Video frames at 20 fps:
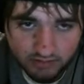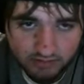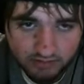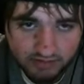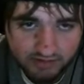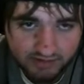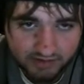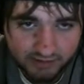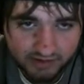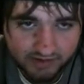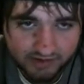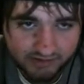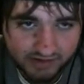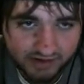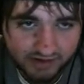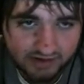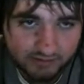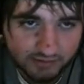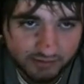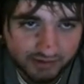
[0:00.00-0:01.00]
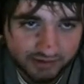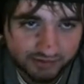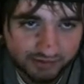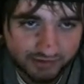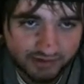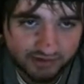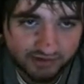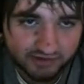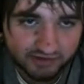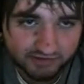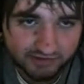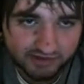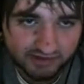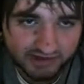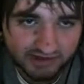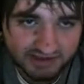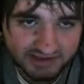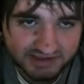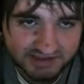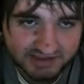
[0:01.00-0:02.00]
I think we have to hit him with 3 jump
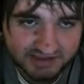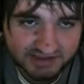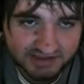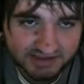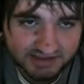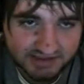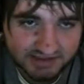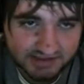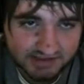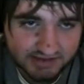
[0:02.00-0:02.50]
slashes.